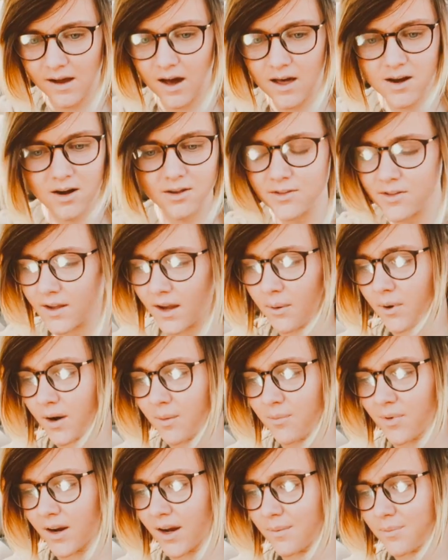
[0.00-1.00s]
another thing I
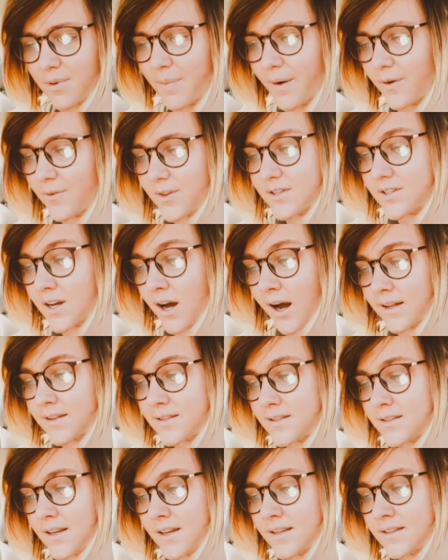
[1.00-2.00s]
want to bring up about the
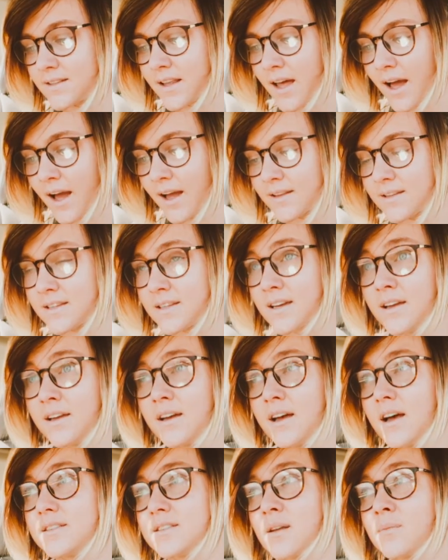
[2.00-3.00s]
dots is that
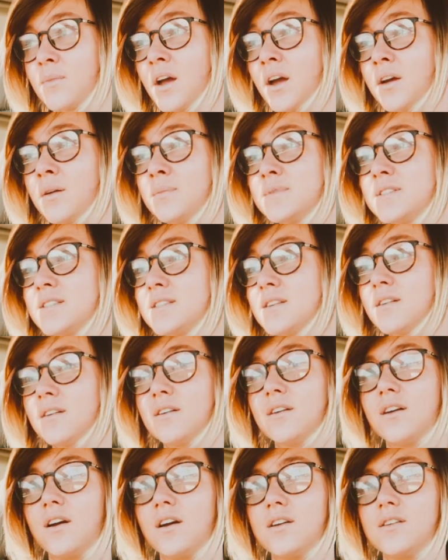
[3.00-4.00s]
sometimes
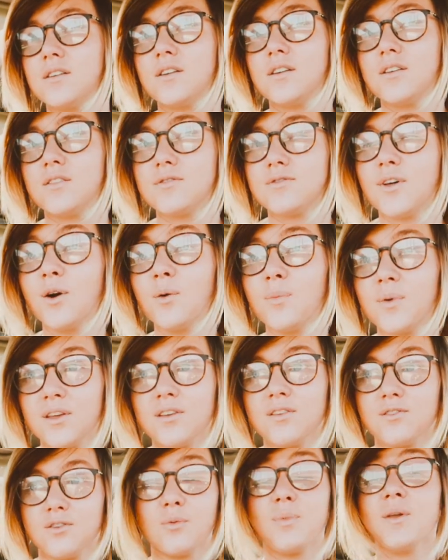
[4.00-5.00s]
you'll
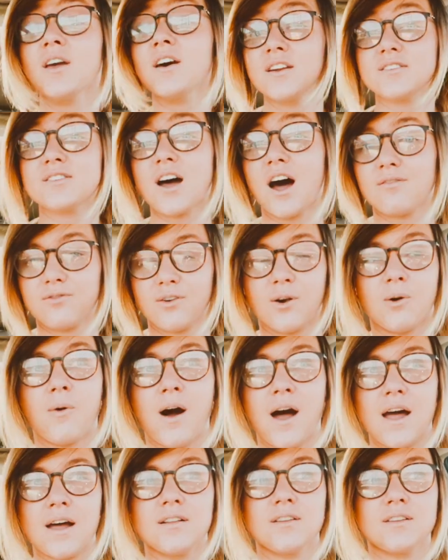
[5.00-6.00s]
be at a dot for a
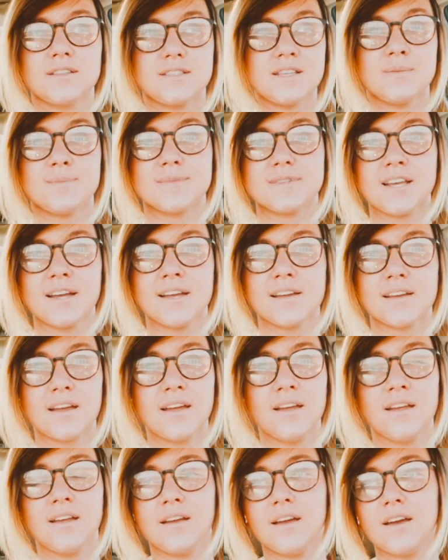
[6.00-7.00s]
while, it seems like,
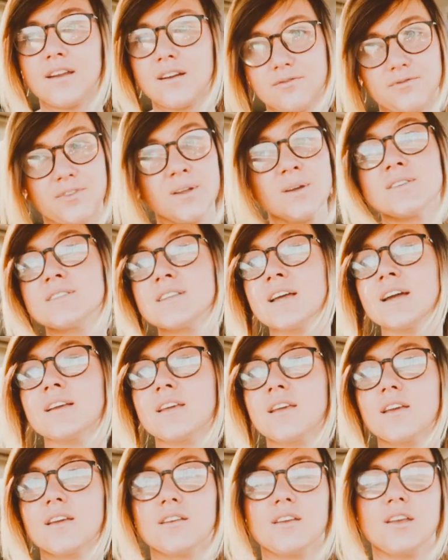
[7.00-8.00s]
and it feels
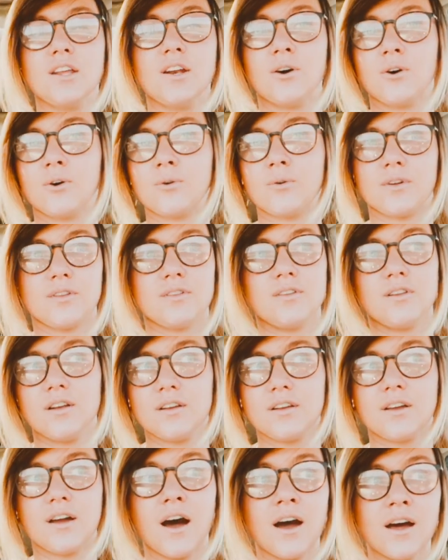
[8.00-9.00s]
like,
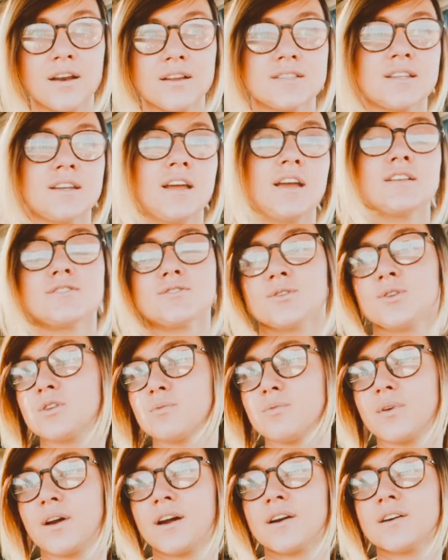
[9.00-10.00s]
God isn't answering
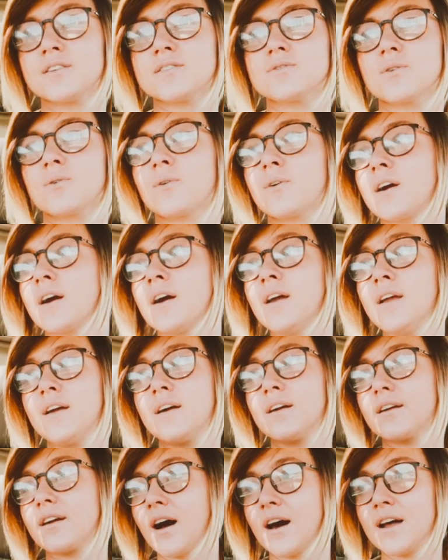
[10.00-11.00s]
your prayers, or
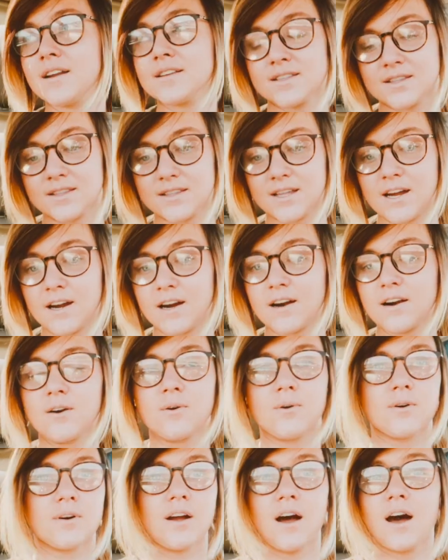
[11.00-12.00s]
God isn't
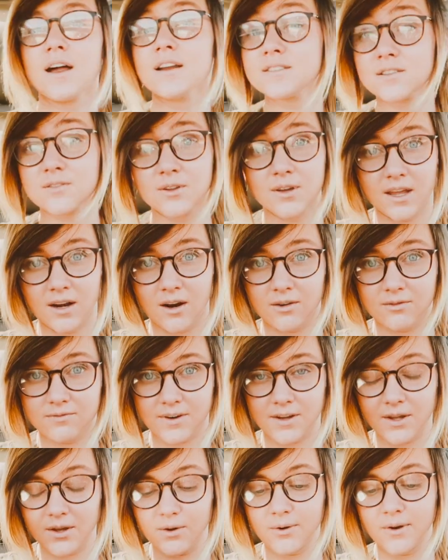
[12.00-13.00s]
there, or God isn't looking out
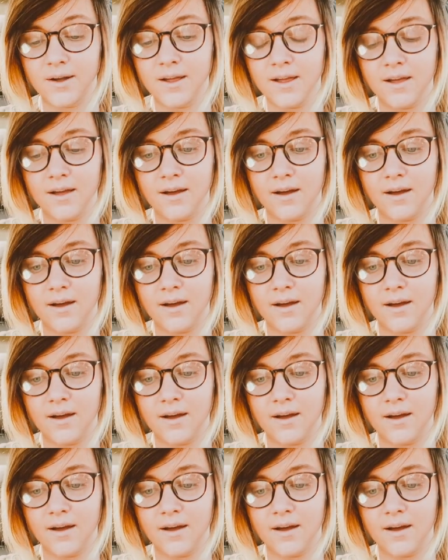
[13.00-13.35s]
for you.